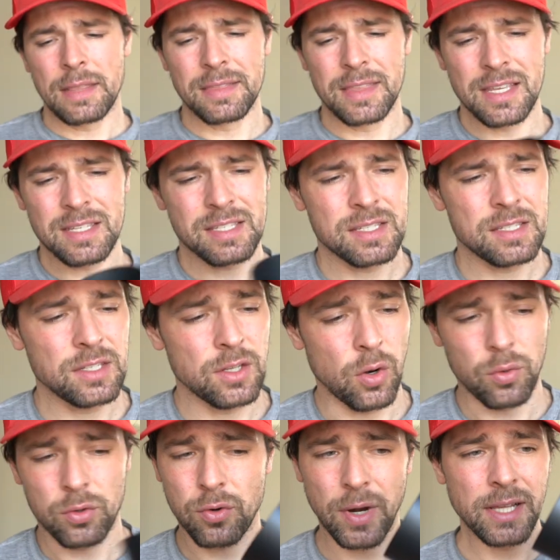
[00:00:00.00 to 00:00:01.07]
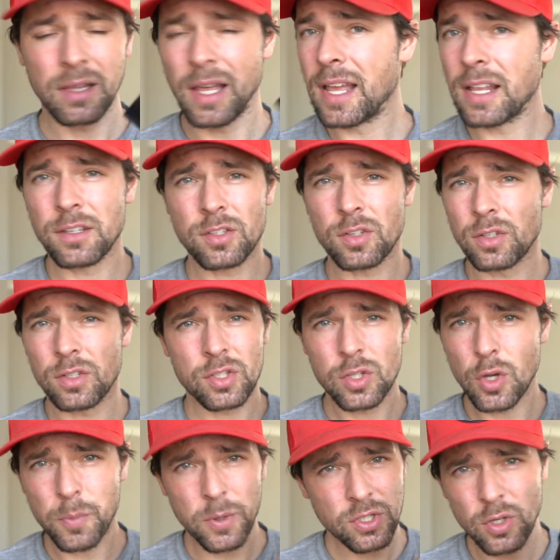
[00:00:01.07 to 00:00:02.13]
This, you know, great lens,
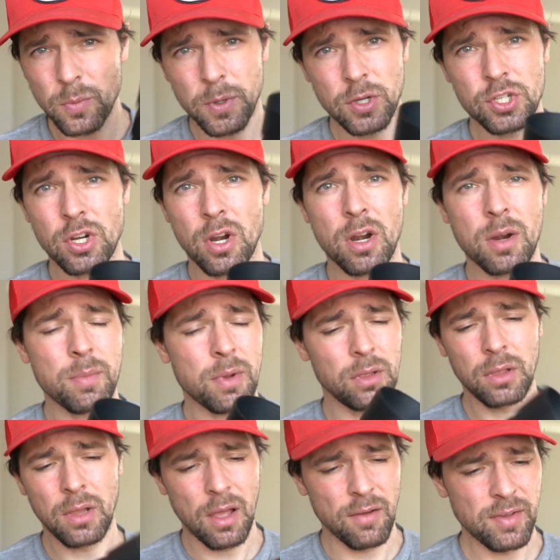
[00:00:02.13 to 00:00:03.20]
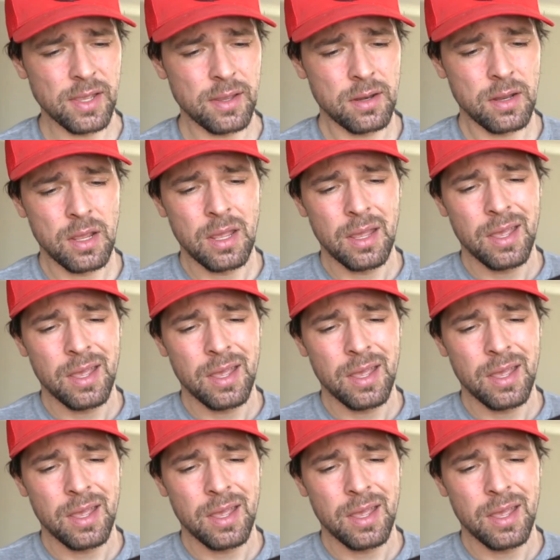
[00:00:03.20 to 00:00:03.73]
super, super sharp, love it.